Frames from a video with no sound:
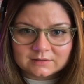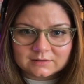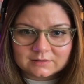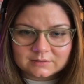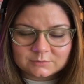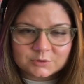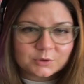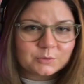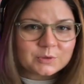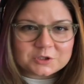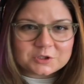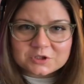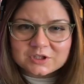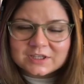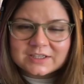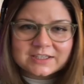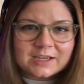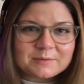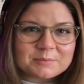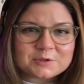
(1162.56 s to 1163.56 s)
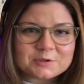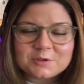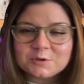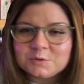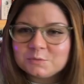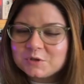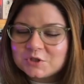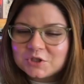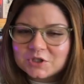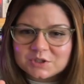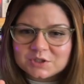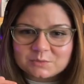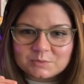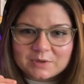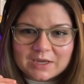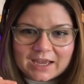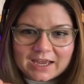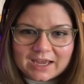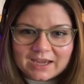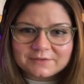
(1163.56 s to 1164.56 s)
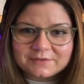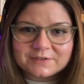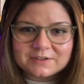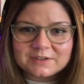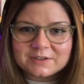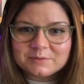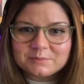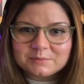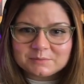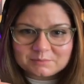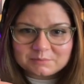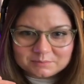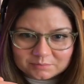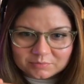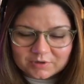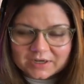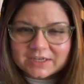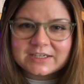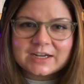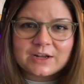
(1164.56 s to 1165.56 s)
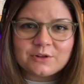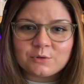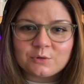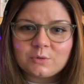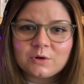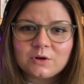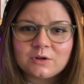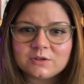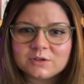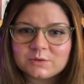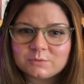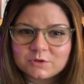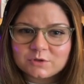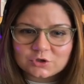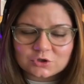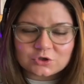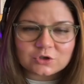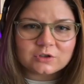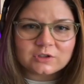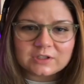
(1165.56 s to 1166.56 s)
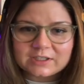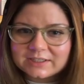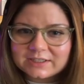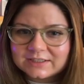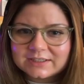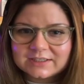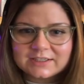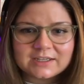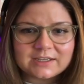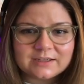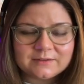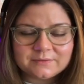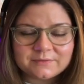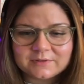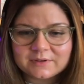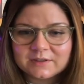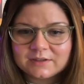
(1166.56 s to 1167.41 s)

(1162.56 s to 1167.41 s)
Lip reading: So this episode, we have to break down the walls with Shirley and Steve.